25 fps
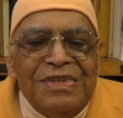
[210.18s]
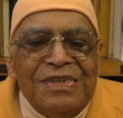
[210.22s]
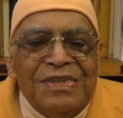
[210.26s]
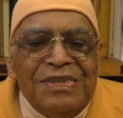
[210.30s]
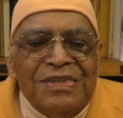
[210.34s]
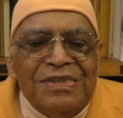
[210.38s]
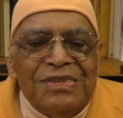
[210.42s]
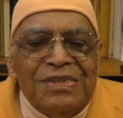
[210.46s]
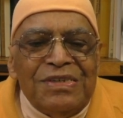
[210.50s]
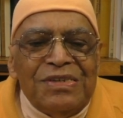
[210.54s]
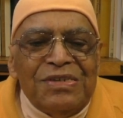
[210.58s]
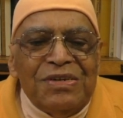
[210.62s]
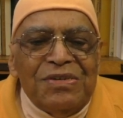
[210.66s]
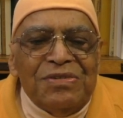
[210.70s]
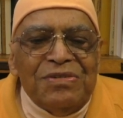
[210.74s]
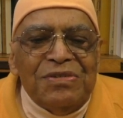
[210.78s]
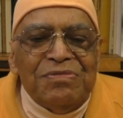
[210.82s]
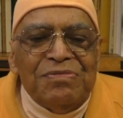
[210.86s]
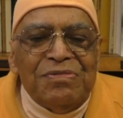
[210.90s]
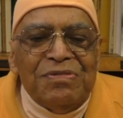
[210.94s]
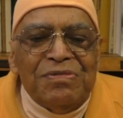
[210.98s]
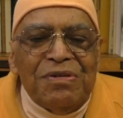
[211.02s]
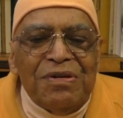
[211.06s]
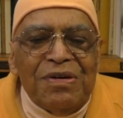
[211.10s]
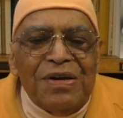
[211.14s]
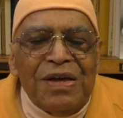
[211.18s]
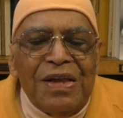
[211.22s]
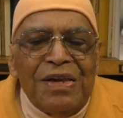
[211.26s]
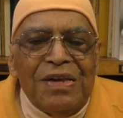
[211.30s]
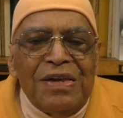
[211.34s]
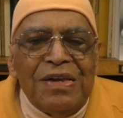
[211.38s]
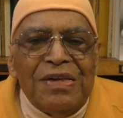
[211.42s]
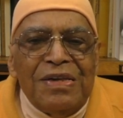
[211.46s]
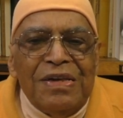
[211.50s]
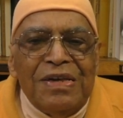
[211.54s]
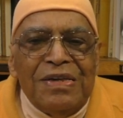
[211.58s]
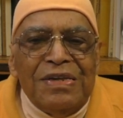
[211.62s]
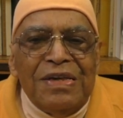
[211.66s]
So while
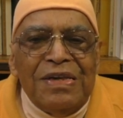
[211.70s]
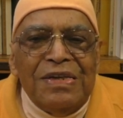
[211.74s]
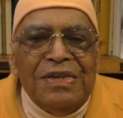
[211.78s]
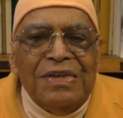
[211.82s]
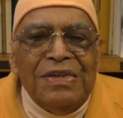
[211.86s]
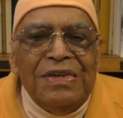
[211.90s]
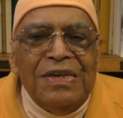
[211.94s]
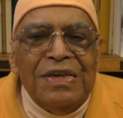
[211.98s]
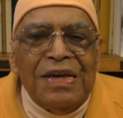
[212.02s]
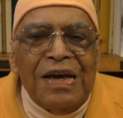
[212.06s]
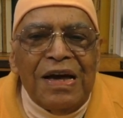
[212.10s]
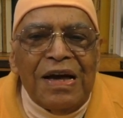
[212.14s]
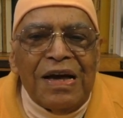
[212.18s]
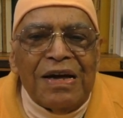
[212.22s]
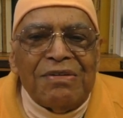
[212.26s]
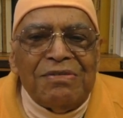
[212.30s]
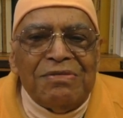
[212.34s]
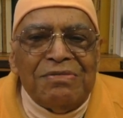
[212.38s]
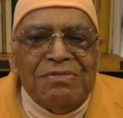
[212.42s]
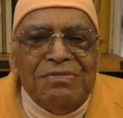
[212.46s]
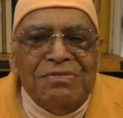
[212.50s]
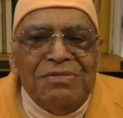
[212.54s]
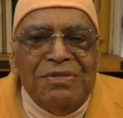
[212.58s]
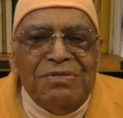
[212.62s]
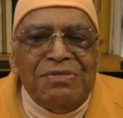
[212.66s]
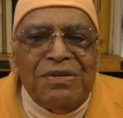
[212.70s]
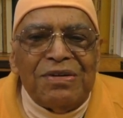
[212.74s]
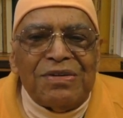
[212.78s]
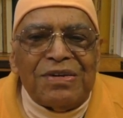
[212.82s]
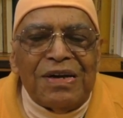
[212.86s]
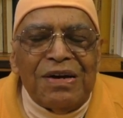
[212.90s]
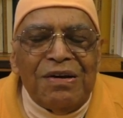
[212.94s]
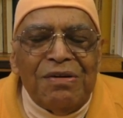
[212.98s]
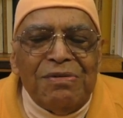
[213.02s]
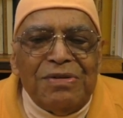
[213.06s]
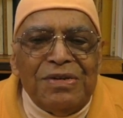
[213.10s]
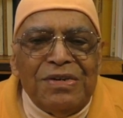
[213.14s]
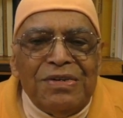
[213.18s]
in India, before
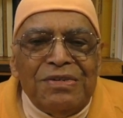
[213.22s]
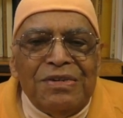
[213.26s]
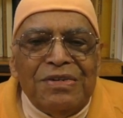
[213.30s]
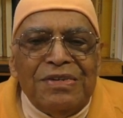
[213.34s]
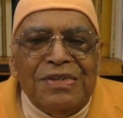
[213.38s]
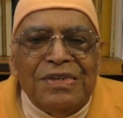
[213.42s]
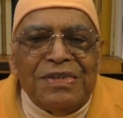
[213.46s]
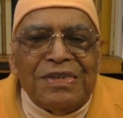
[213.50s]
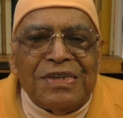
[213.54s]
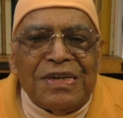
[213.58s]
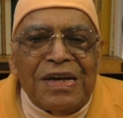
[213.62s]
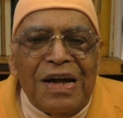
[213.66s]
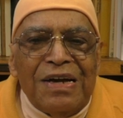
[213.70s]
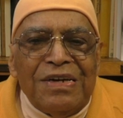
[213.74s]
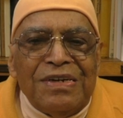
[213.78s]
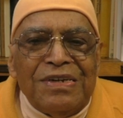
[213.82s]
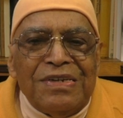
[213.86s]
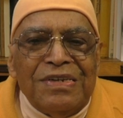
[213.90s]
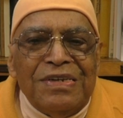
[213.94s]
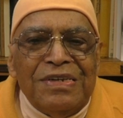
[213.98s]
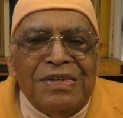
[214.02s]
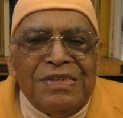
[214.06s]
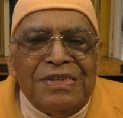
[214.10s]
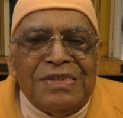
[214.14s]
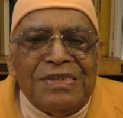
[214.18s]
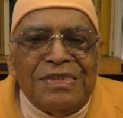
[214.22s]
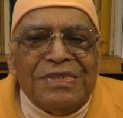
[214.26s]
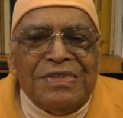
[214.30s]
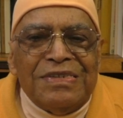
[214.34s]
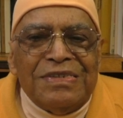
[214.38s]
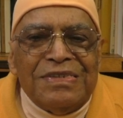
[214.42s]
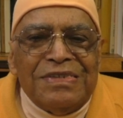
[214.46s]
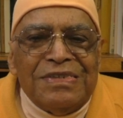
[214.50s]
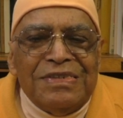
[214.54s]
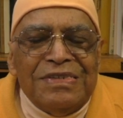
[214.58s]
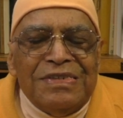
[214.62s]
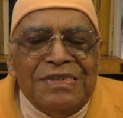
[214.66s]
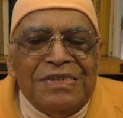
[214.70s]
coming to this country,
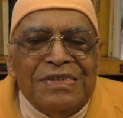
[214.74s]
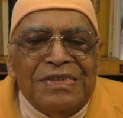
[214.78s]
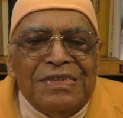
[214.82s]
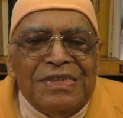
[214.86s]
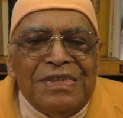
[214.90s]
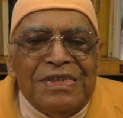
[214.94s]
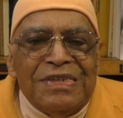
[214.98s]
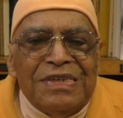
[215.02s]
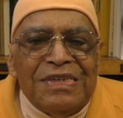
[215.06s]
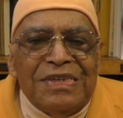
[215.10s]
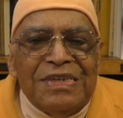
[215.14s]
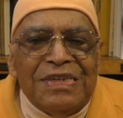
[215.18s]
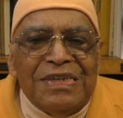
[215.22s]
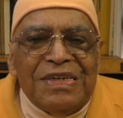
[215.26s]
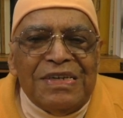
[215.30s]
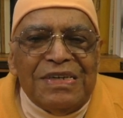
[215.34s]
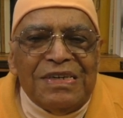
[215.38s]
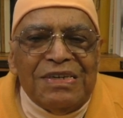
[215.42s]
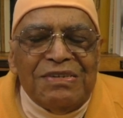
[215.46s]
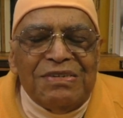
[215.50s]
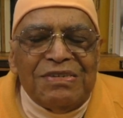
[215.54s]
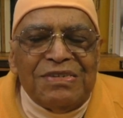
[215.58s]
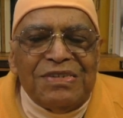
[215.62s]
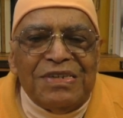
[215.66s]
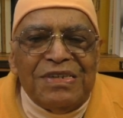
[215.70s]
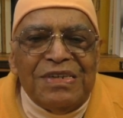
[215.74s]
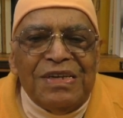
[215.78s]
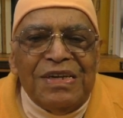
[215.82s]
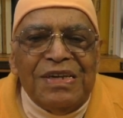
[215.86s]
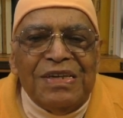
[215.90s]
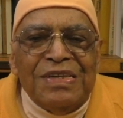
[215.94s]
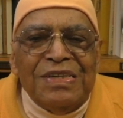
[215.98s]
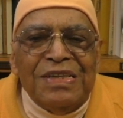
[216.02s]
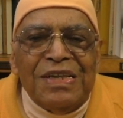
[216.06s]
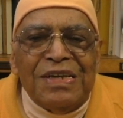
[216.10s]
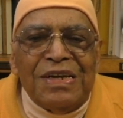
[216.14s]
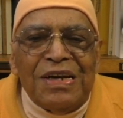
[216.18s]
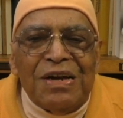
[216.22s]
I was still
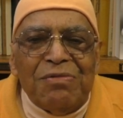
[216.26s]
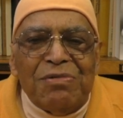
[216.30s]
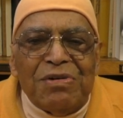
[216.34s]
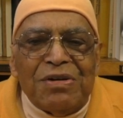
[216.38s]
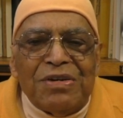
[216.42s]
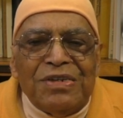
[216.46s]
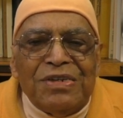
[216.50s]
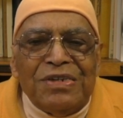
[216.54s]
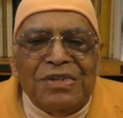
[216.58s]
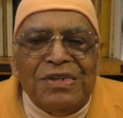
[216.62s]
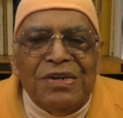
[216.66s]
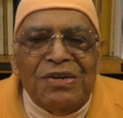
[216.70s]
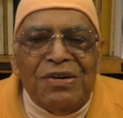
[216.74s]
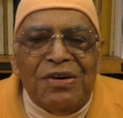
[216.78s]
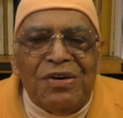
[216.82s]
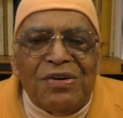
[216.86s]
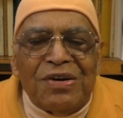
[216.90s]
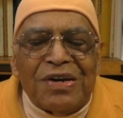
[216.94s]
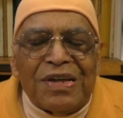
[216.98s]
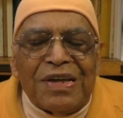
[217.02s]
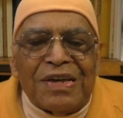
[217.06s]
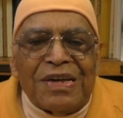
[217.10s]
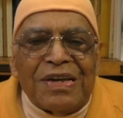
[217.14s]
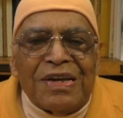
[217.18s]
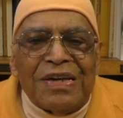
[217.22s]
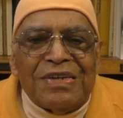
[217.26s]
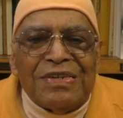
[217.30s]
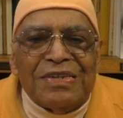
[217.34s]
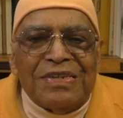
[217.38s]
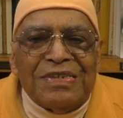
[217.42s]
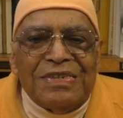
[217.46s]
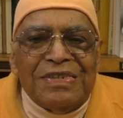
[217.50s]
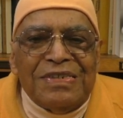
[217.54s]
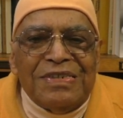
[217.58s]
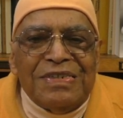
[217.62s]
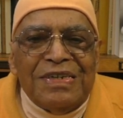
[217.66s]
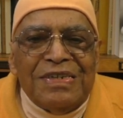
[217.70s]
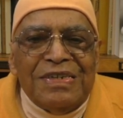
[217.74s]
in the Ramakrishna Order,
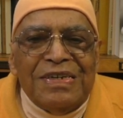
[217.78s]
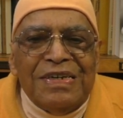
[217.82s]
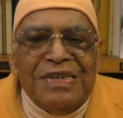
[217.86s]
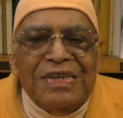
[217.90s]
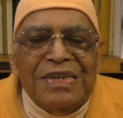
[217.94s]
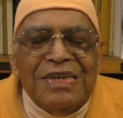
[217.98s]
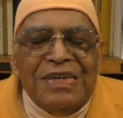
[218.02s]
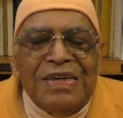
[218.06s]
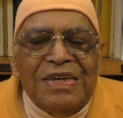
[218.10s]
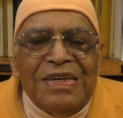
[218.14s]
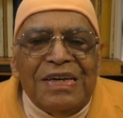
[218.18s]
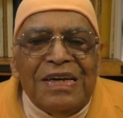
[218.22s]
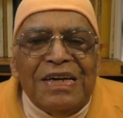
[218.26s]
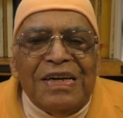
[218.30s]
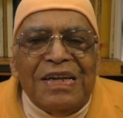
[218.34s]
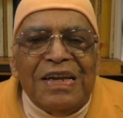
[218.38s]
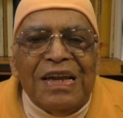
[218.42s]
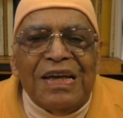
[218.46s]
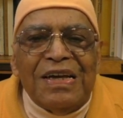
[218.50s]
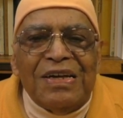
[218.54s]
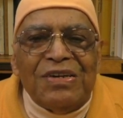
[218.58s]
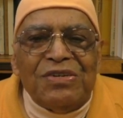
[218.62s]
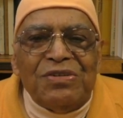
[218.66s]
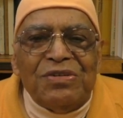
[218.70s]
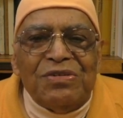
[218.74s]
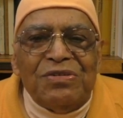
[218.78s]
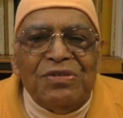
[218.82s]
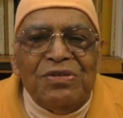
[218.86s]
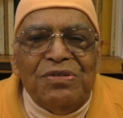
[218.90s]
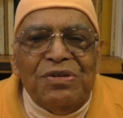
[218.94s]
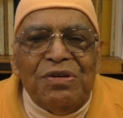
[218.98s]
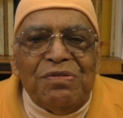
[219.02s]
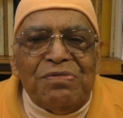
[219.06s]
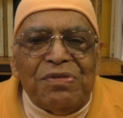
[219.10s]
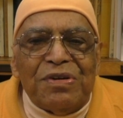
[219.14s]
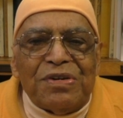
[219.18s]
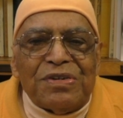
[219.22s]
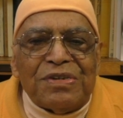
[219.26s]
and I had to
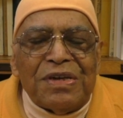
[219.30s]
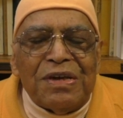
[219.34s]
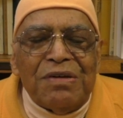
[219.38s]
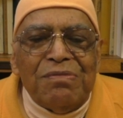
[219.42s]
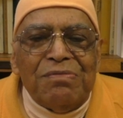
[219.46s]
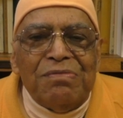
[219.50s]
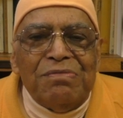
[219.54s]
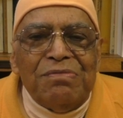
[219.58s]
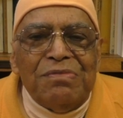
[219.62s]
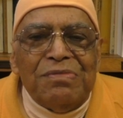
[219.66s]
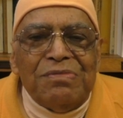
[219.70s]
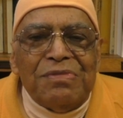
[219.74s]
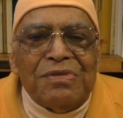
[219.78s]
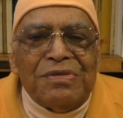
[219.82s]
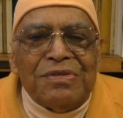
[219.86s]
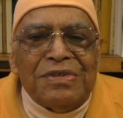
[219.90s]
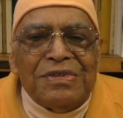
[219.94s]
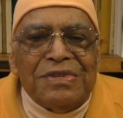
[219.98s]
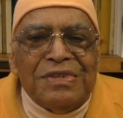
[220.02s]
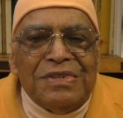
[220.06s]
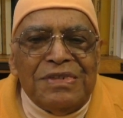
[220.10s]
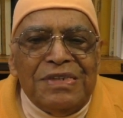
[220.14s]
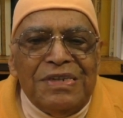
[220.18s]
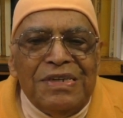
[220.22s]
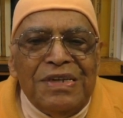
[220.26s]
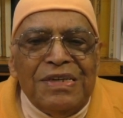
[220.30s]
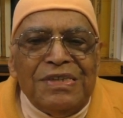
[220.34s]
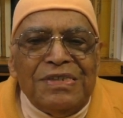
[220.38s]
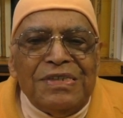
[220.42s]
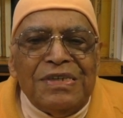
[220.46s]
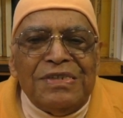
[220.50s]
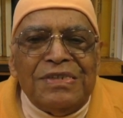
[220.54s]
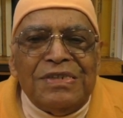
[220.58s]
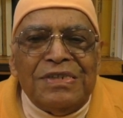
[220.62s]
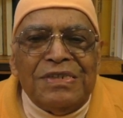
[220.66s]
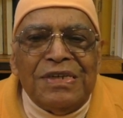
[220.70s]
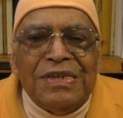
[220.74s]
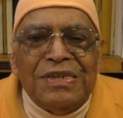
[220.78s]
go for some
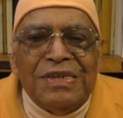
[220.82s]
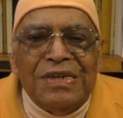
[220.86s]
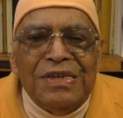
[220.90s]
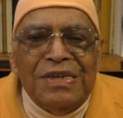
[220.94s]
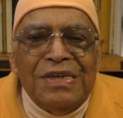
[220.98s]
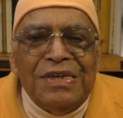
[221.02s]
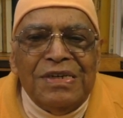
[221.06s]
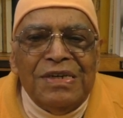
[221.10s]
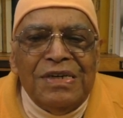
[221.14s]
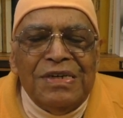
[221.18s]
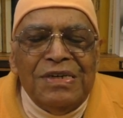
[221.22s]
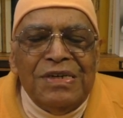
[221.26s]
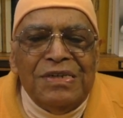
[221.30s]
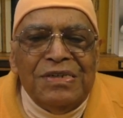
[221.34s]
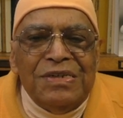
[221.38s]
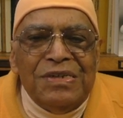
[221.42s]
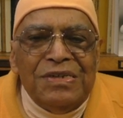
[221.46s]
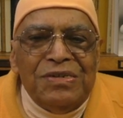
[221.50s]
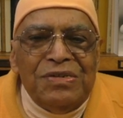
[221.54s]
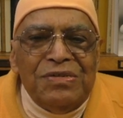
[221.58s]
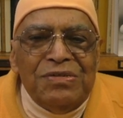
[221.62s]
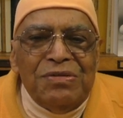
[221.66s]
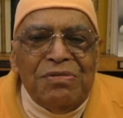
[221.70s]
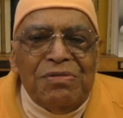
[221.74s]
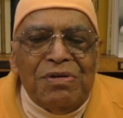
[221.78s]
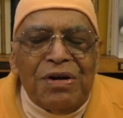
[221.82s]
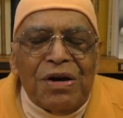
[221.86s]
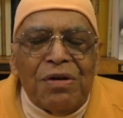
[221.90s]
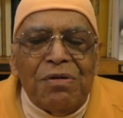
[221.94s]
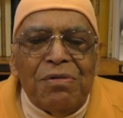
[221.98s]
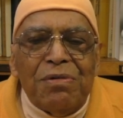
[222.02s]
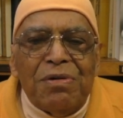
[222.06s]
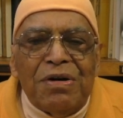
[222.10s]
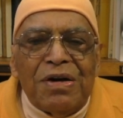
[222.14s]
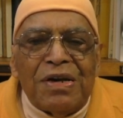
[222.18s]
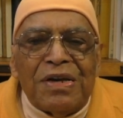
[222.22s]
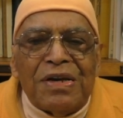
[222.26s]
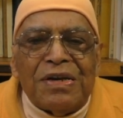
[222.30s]
reason to one of
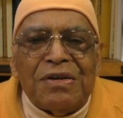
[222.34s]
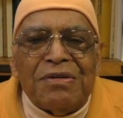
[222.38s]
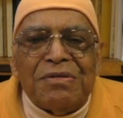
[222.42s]
our